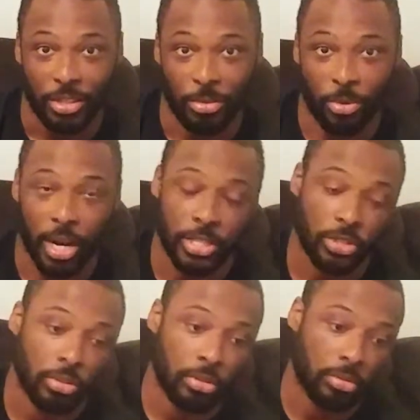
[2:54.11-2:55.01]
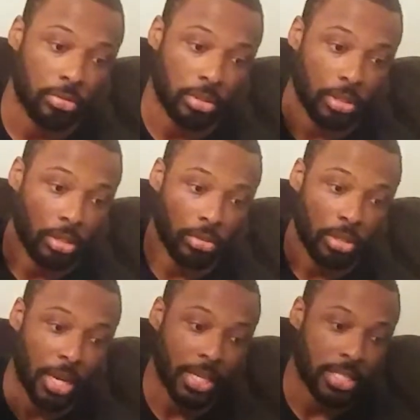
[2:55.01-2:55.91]
right? So, you
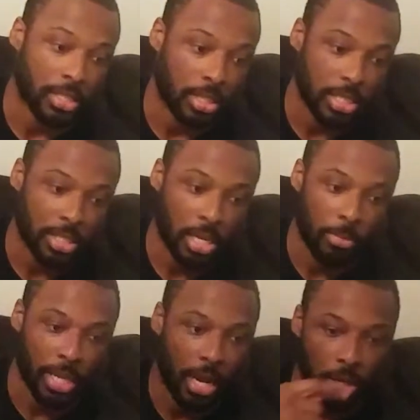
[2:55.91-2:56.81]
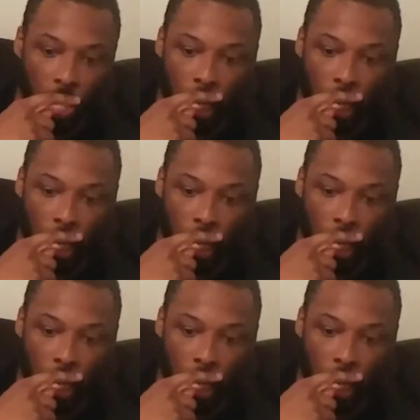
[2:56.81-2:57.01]
got insulin that's coming out,